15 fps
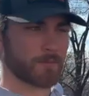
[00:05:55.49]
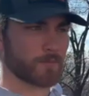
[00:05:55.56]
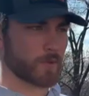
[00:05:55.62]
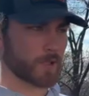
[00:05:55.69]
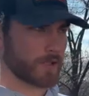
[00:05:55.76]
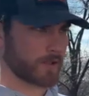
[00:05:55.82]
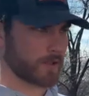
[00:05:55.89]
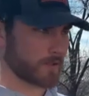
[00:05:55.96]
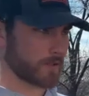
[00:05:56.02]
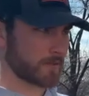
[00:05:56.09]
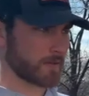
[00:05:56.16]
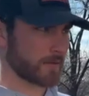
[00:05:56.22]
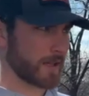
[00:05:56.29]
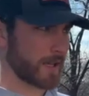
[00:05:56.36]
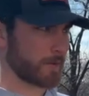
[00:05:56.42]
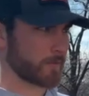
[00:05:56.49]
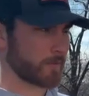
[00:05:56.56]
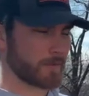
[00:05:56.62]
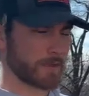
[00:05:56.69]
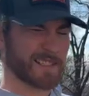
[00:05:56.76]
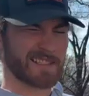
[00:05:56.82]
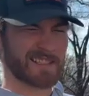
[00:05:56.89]
which is
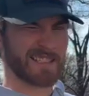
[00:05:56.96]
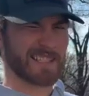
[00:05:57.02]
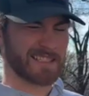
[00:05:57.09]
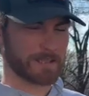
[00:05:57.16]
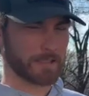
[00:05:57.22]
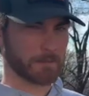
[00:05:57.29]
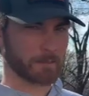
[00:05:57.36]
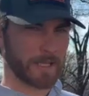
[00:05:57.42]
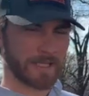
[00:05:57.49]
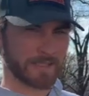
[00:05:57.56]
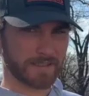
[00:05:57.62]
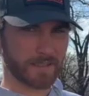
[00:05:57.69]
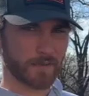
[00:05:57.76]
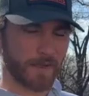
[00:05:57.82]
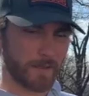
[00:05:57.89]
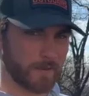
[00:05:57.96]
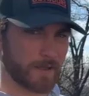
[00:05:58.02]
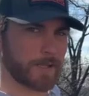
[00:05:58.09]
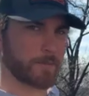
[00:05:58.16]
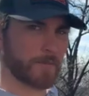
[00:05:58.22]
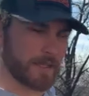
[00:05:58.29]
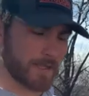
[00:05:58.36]
this is the biggest stove they
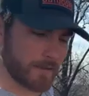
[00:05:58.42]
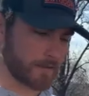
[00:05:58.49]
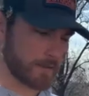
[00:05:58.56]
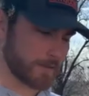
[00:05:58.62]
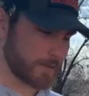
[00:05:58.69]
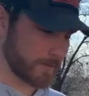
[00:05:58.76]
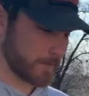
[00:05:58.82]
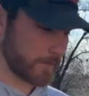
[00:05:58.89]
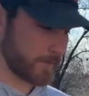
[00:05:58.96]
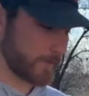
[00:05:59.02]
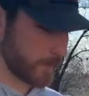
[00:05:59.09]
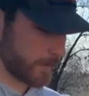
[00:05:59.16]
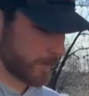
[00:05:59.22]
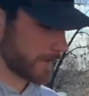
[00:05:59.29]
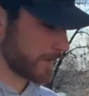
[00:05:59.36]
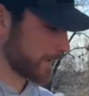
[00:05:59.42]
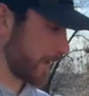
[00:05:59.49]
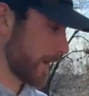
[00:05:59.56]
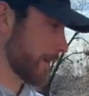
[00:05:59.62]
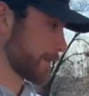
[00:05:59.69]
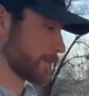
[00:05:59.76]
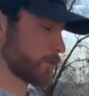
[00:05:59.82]
recommend is for this
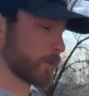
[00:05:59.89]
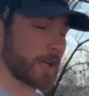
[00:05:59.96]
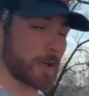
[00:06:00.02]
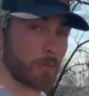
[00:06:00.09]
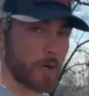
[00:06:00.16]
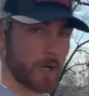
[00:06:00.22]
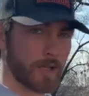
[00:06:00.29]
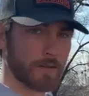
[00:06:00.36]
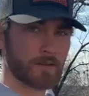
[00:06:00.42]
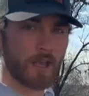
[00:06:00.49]
size is what I bought.